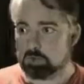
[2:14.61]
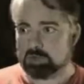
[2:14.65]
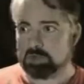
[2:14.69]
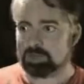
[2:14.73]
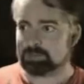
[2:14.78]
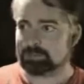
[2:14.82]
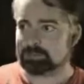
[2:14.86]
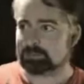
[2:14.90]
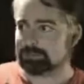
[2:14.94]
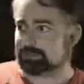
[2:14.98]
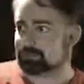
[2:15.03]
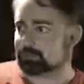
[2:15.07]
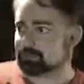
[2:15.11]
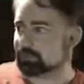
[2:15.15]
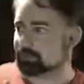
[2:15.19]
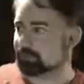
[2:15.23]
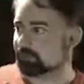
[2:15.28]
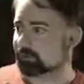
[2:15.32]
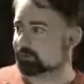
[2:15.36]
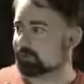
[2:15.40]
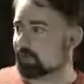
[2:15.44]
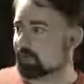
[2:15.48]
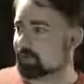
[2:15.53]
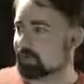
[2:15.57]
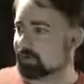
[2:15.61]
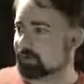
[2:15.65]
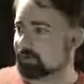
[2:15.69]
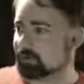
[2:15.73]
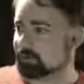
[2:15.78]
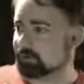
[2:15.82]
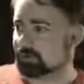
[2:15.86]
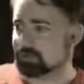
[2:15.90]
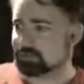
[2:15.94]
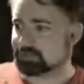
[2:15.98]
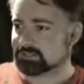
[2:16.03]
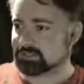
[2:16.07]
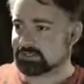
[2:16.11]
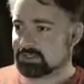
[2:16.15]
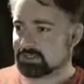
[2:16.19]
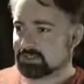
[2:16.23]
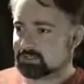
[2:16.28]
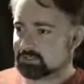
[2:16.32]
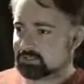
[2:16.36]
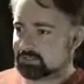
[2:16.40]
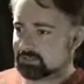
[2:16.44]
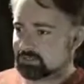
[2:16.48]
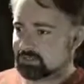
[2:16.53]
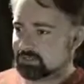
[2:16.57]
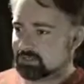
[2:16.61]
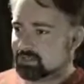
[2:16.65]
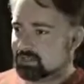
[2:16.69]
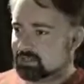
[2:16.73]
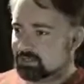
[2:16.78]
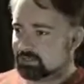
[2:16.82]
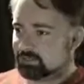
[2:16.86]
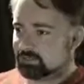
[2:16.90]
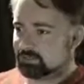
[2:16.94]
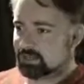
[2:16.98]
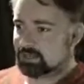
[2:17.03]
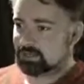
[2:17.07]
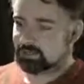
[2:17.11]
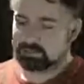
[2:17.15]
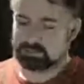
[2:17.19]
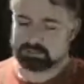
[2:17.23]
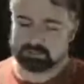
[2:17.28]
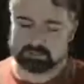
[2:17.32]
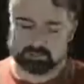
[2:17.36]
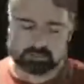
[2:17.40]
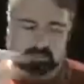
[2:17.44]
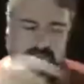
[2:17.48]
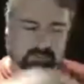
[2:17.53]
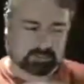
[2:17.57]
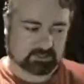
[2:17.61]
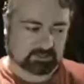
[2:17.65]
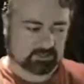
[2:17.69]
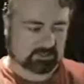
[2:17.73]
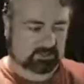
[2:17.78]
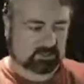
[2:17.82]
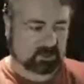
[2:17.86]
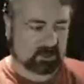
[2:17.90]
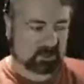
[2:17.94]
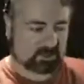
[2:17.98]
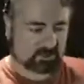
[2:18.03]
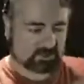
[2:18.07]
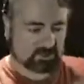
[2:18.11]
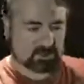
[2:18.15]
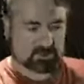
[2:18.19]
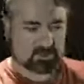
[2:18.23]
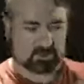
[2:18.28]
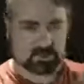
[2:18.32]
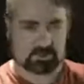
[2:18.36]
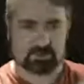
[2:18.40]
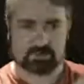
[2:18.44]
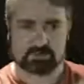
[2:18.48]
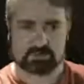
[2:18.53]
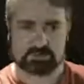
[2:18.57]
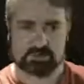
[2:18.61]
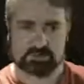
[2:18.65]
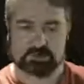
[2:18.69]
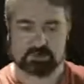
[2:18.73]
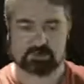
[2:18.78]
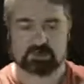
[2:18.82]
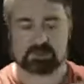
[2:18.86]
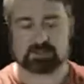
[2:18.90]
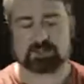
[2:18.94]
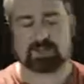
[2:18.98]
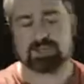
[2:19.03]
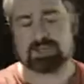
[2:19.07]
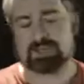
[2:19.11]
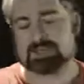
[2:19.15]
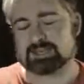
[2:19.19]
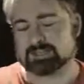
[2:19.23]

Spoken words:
why don't you just use your phone and then sync it to the Google thing and then sync it to the thing and then you use it on the...